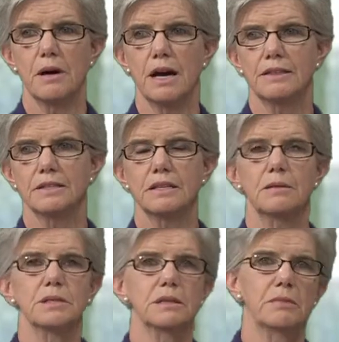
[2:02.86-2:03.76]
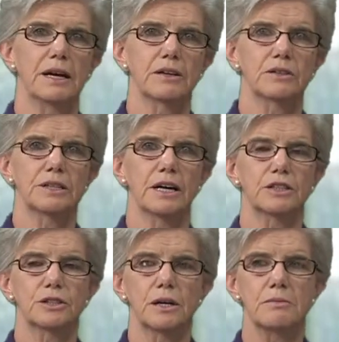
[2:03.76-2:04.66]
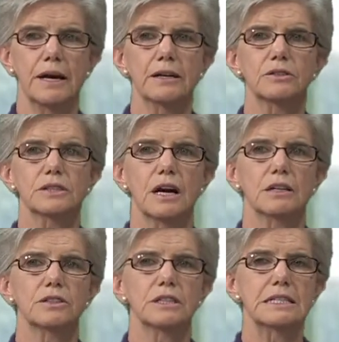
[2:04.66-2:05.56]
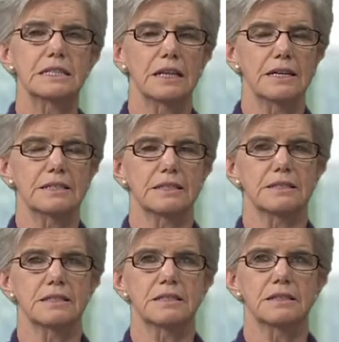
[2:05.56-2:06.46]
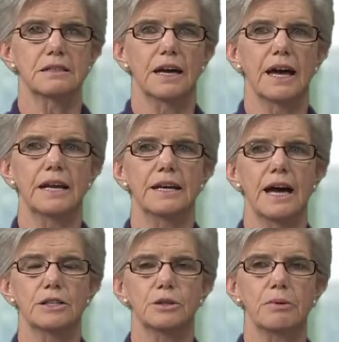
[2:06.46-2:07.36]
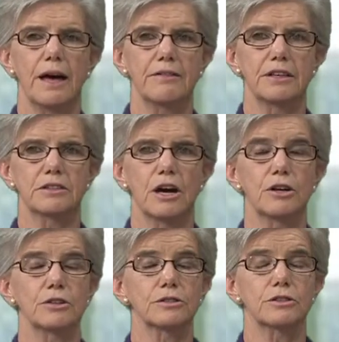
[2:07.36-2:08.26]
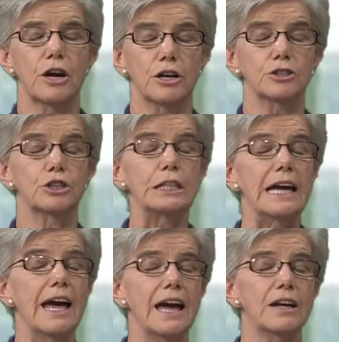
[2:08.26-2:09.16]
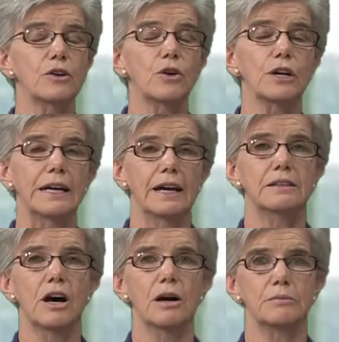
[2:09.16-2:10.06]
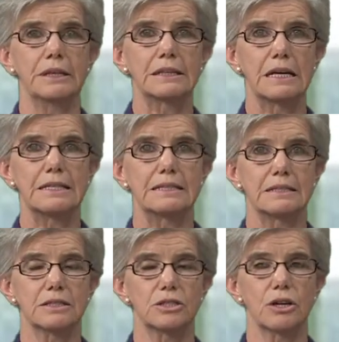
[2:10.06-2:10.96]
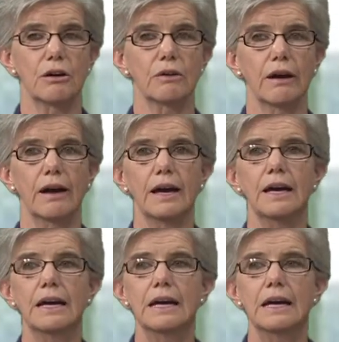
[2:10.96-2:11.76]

I the same as a medical doctor? A medical doctor is licensed, and a naturopathic doctor can or cannot be licensed, okay?